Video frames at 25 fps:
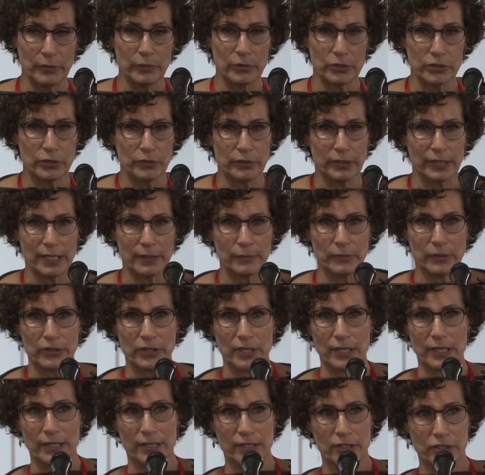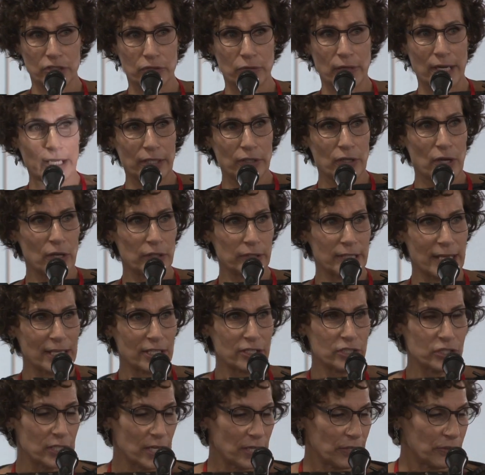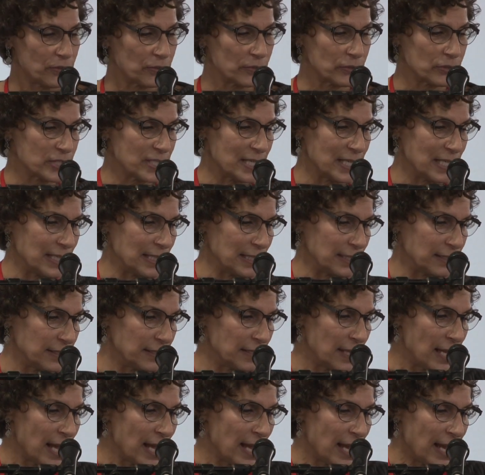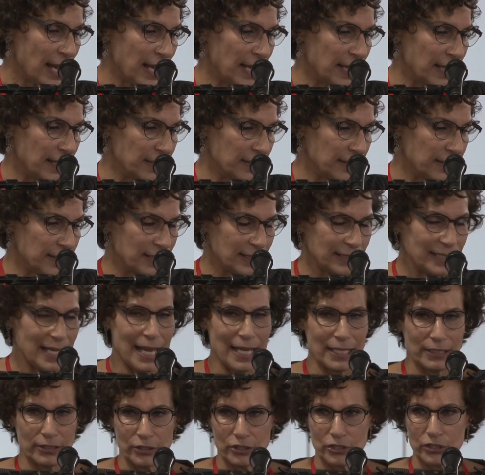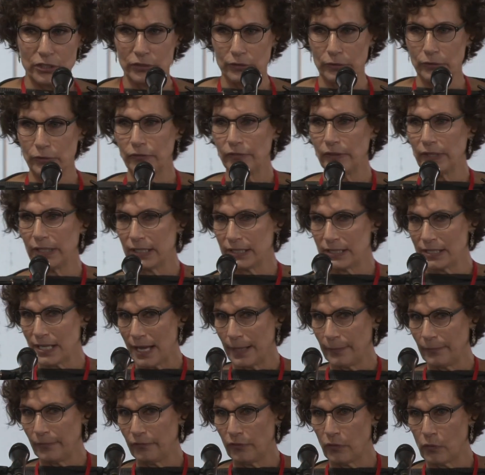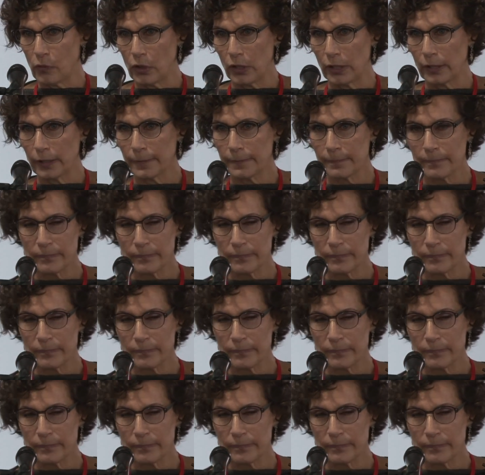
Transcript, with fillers: We were doing it with a strain called X J thirteen and Canitsu phenotype four.